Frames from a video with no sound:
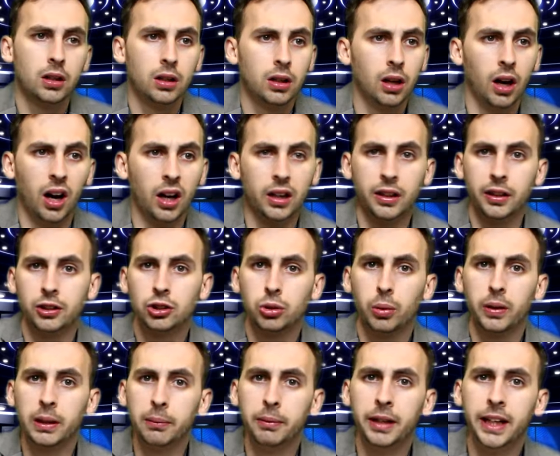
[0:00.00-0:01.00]
don't know,
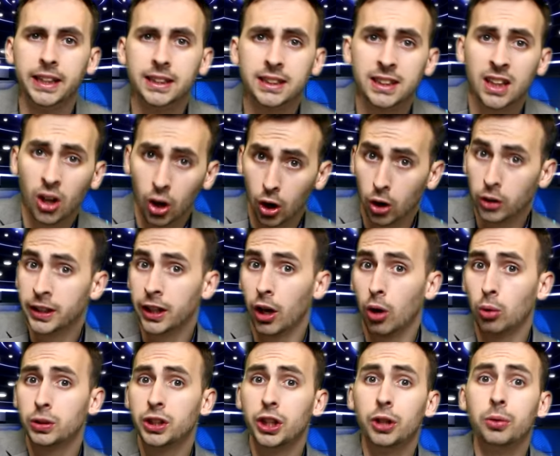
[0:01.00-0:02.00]
20 minutes on the
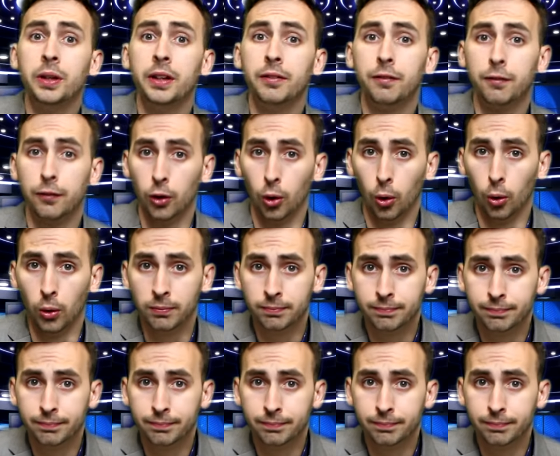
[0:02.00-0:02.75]
old unit floor.